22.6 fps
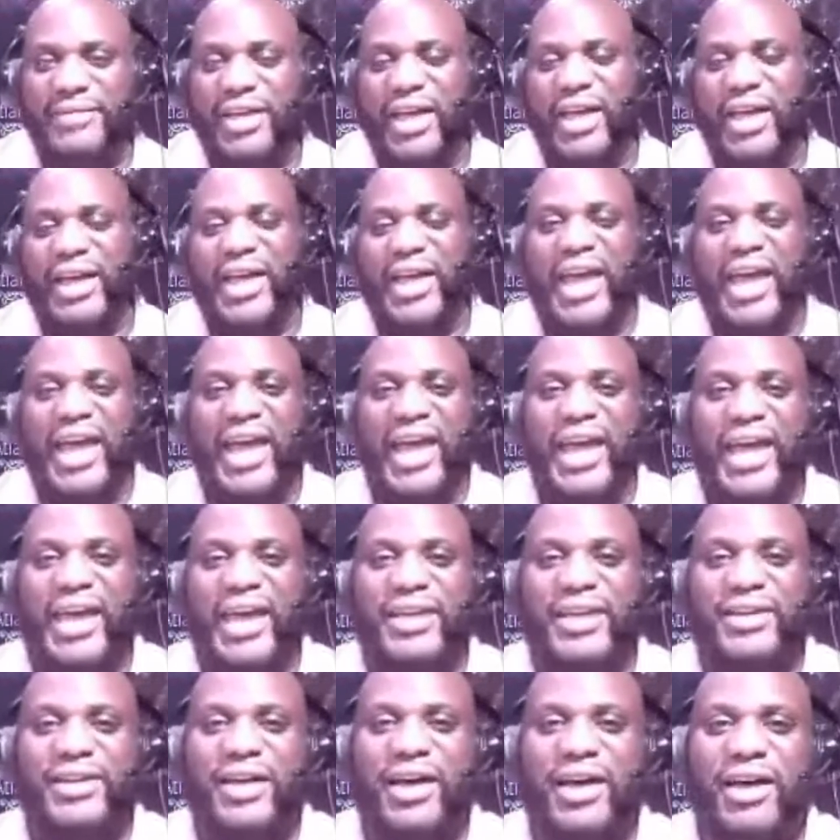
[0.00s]
And
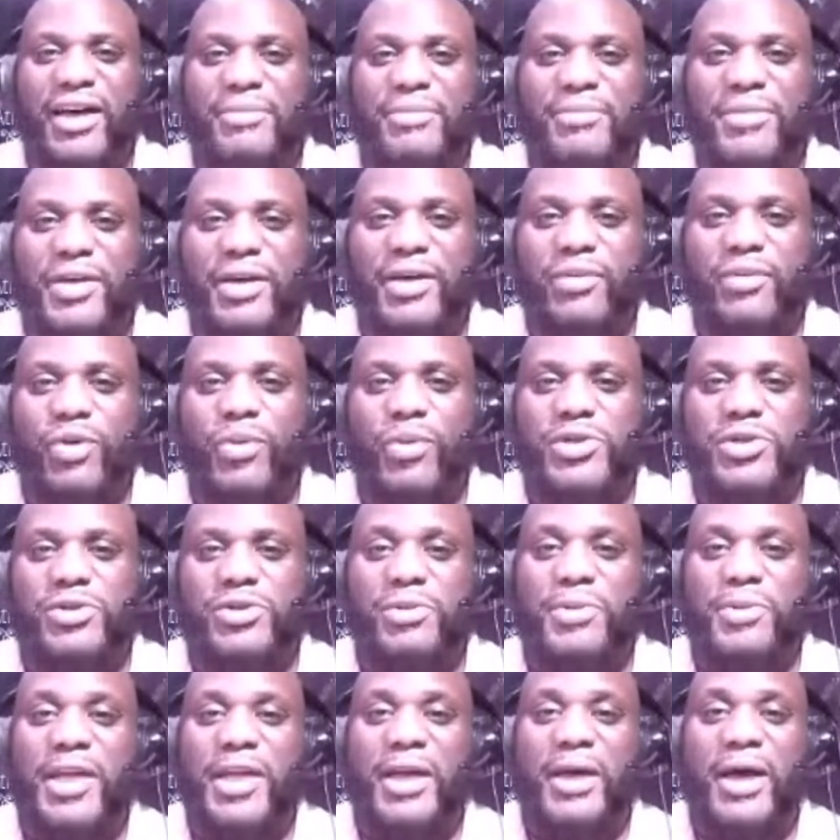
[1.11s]
we want you to be
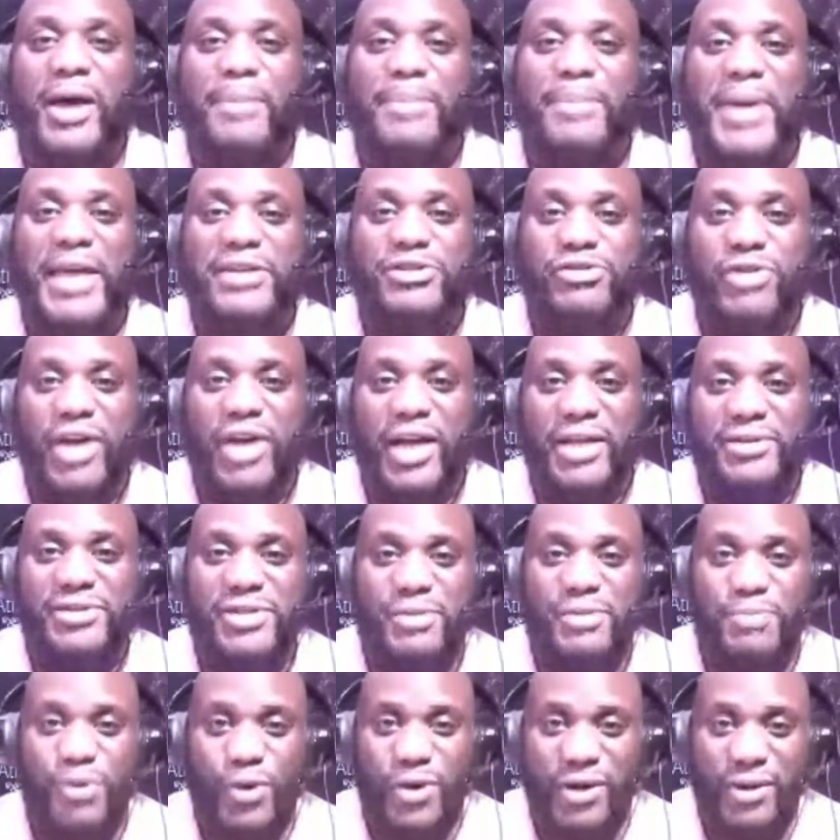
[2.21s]
a Patreon supporter.